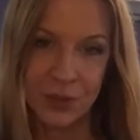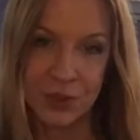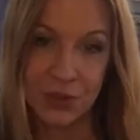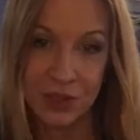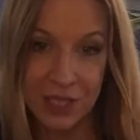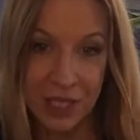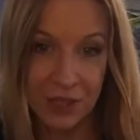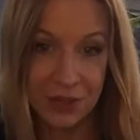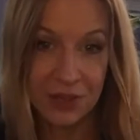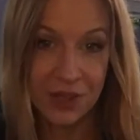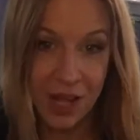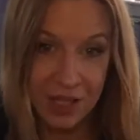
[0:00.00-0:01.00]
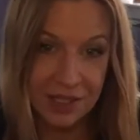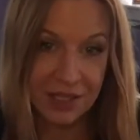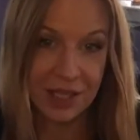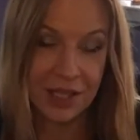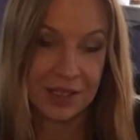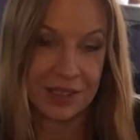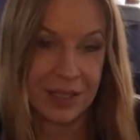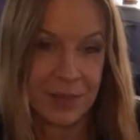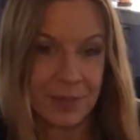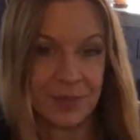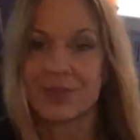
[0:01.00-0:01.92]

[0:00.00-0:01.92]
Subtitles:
when you inhale, you're not inhaling them.